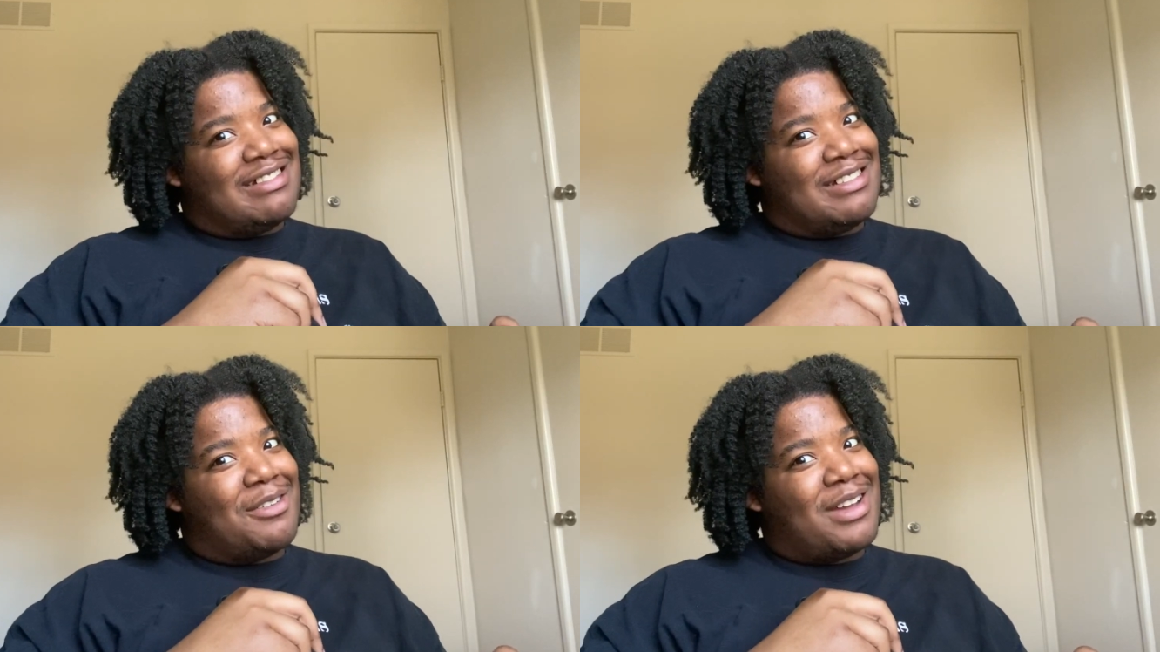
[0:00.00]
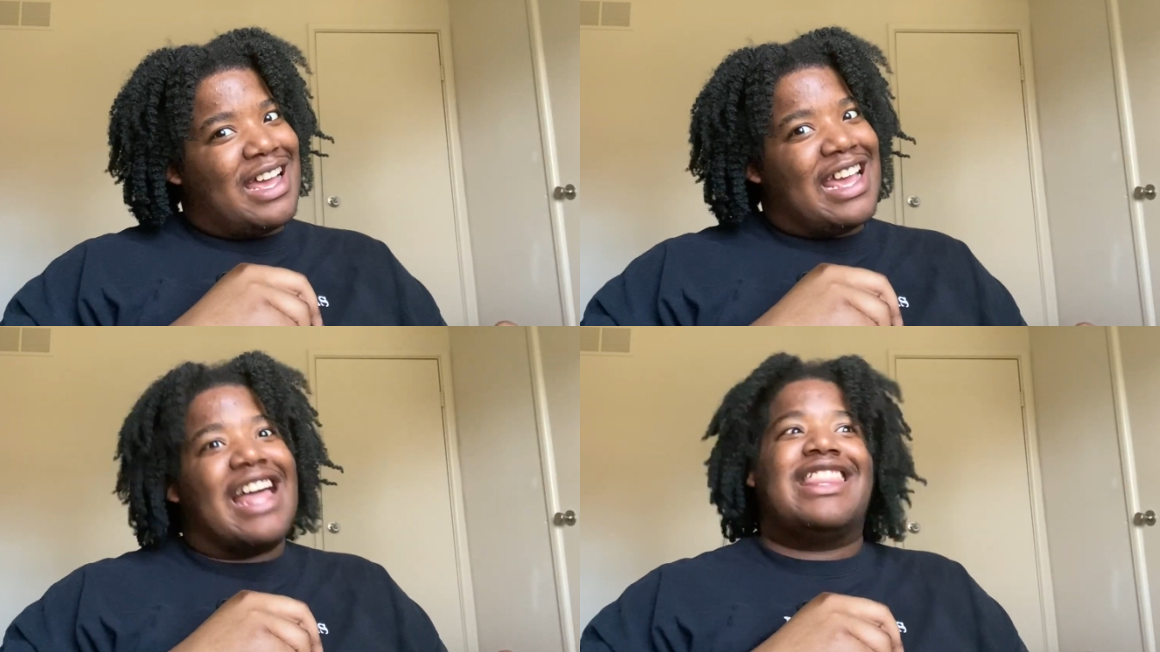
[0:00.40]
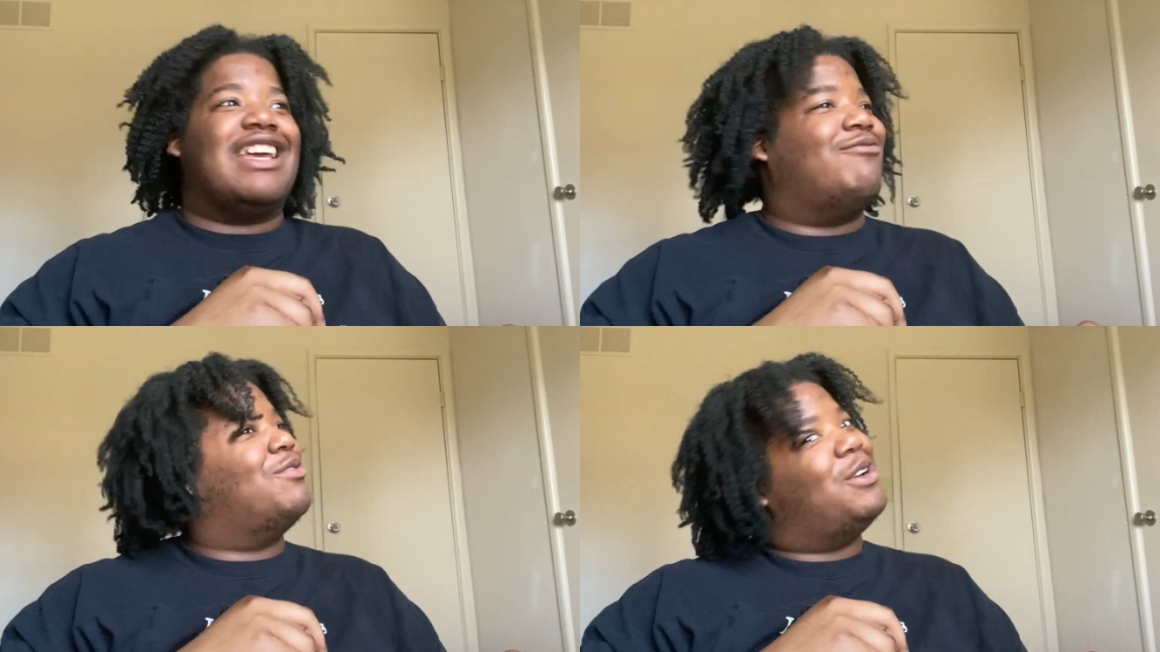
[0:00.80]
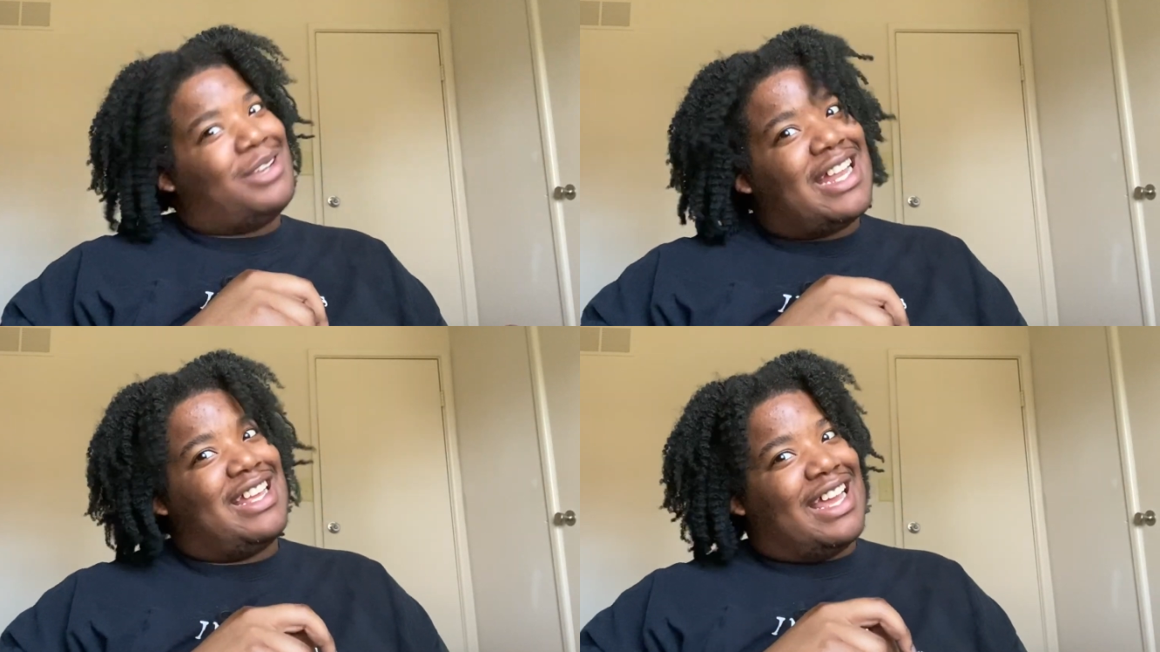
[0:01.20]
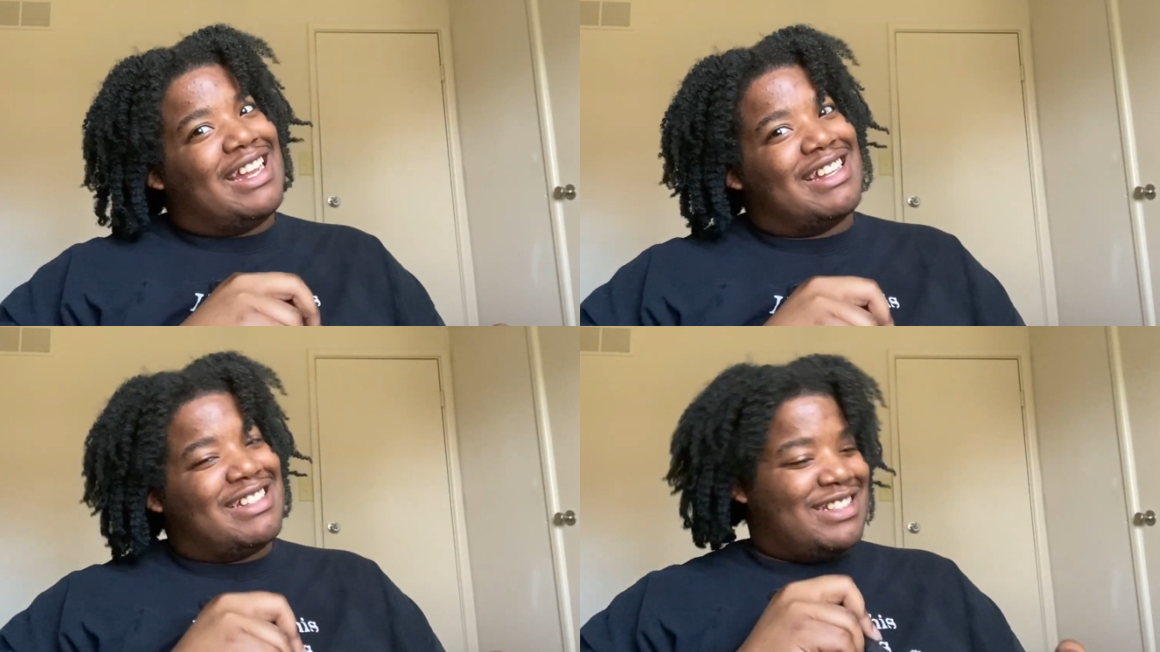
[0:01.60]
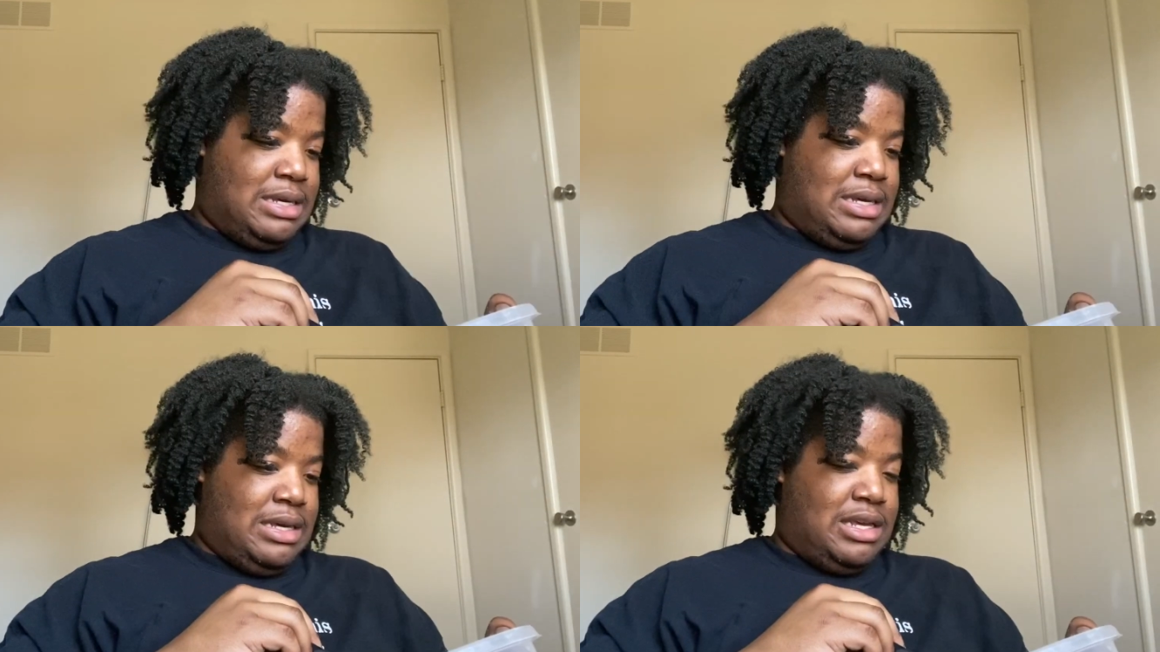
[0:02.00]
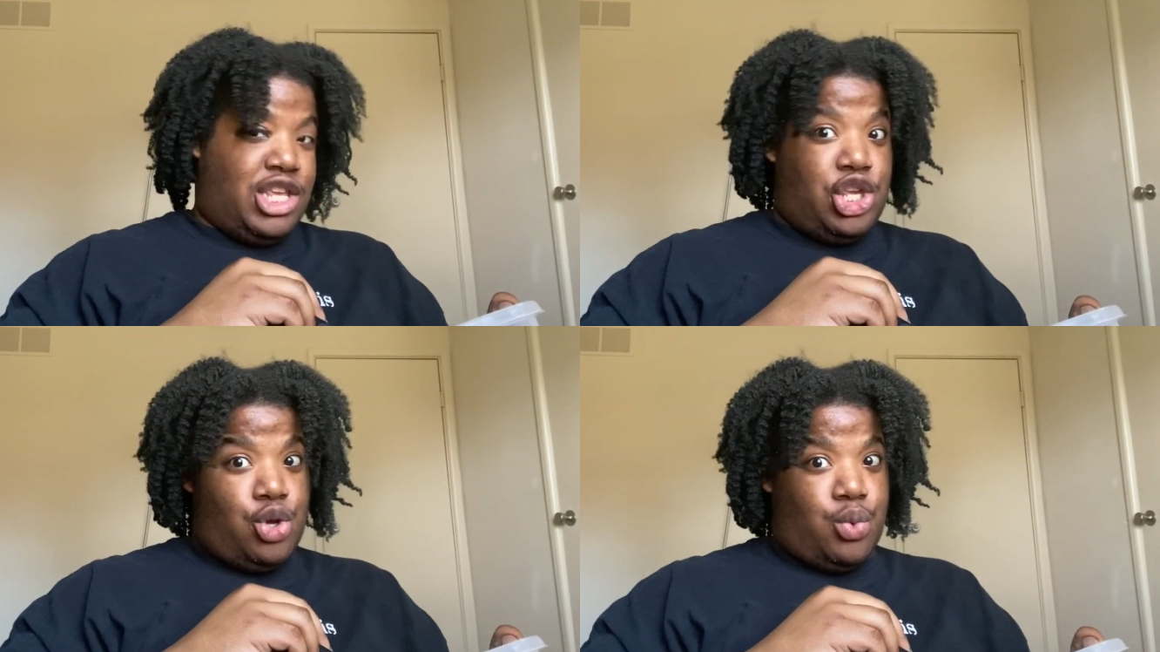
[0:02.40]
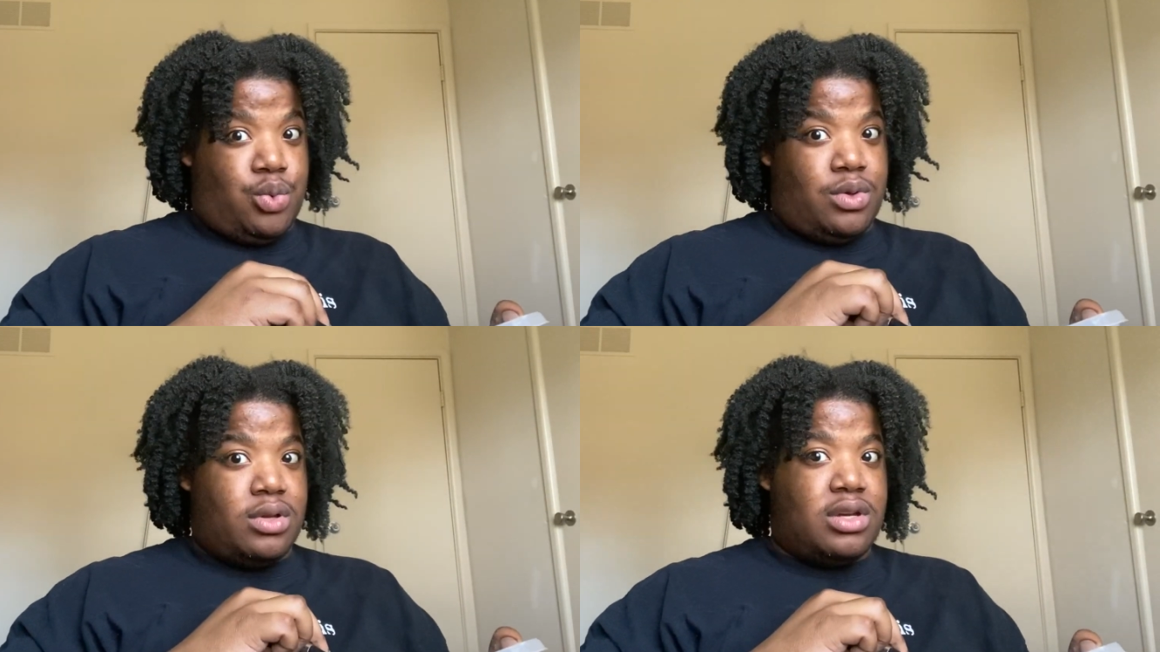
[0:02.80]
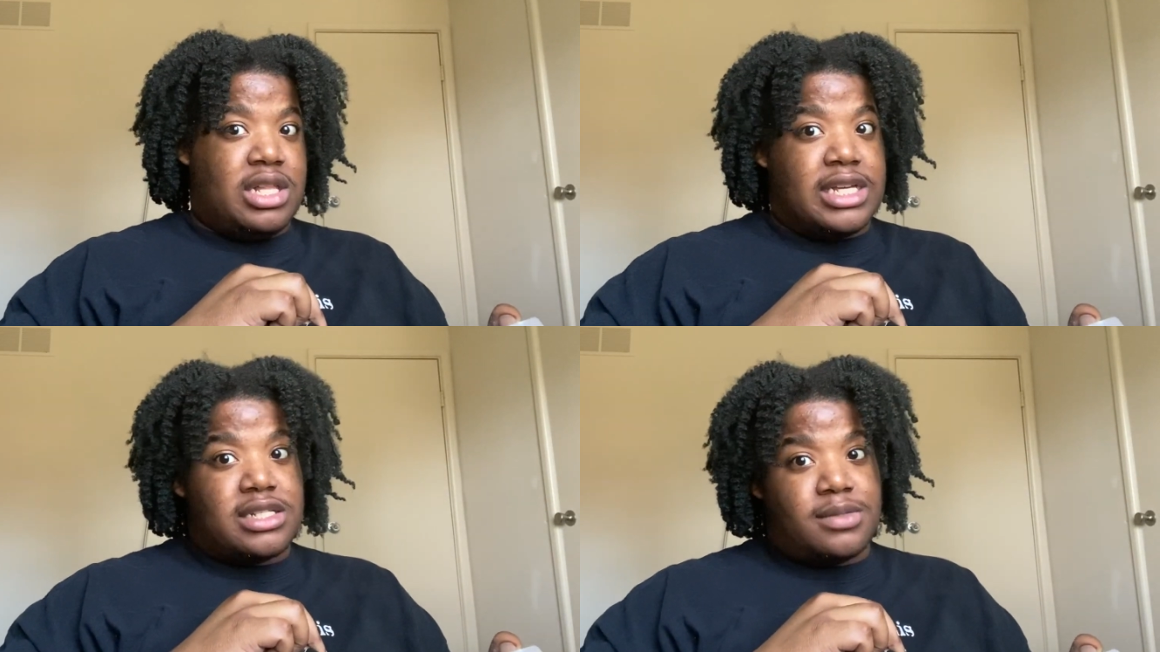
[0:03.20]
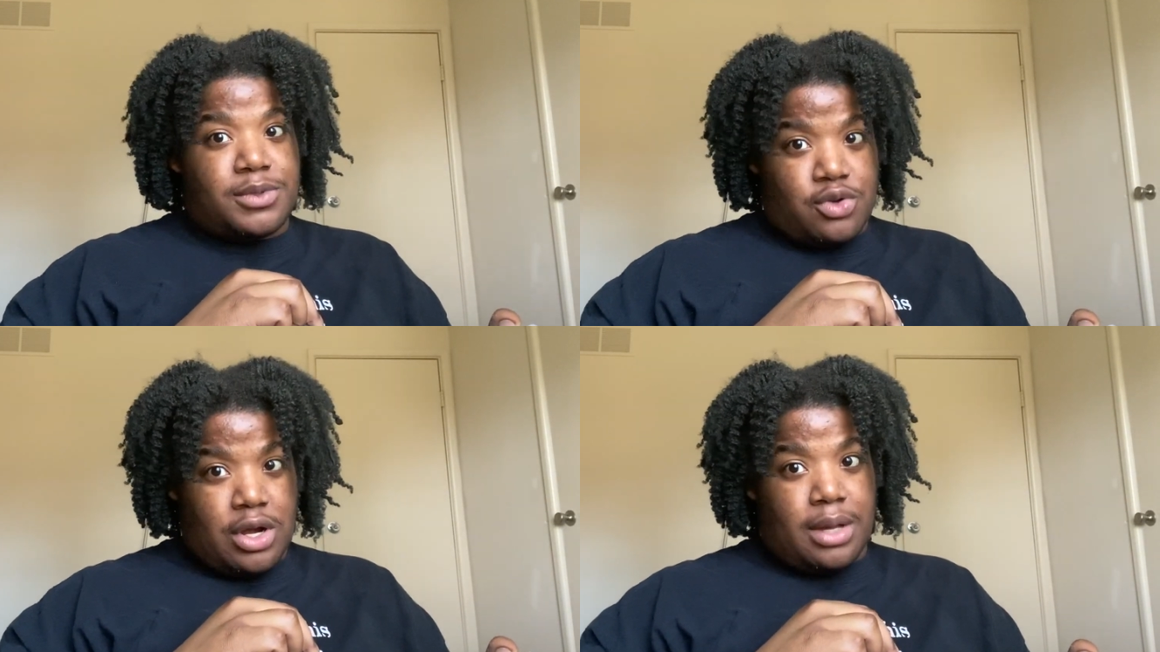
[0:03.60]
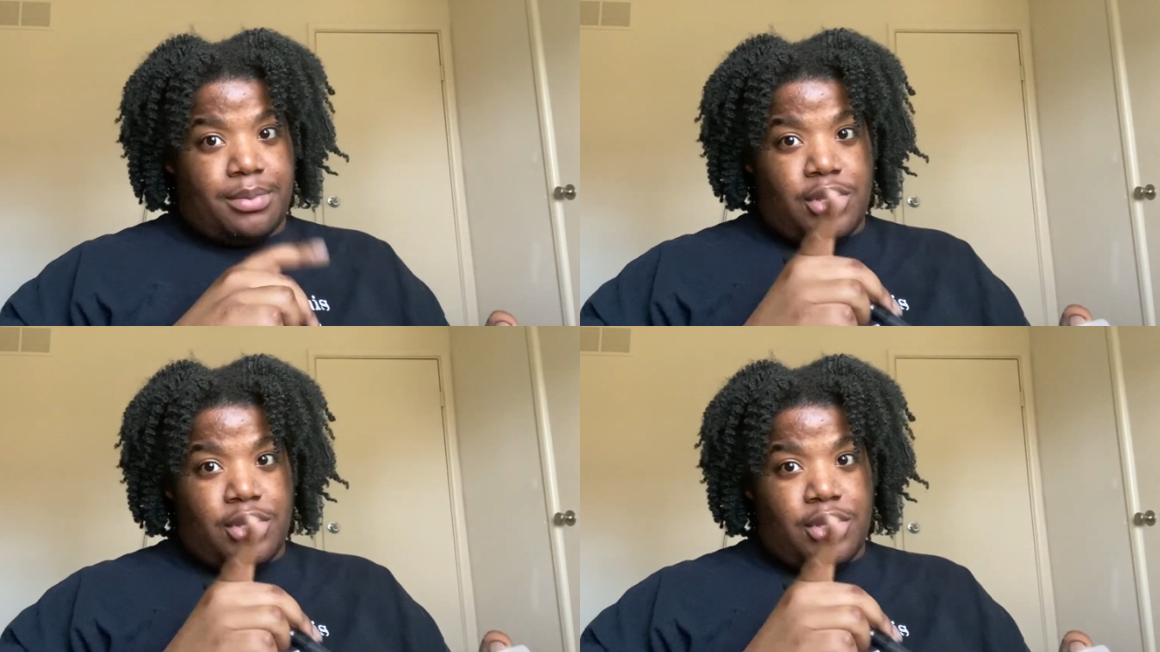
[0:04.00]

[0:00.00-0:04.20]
Okay? I think real dedicated. So you click subscribe.